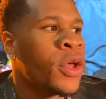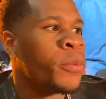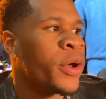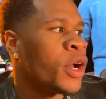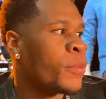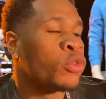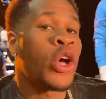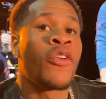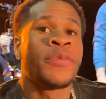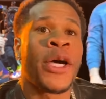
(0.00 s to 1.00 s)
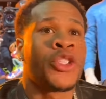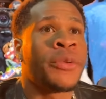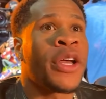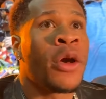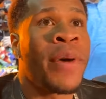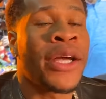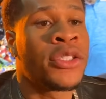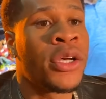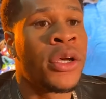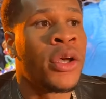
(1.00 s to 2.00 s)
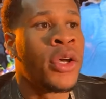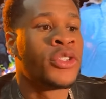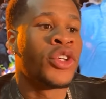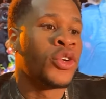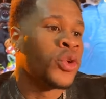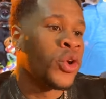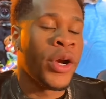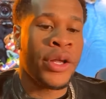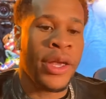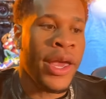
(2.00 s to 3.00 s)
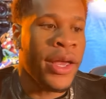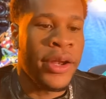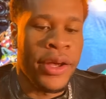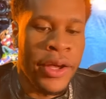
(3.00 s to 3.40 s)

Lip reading: But it was always my dream to come back to New York. And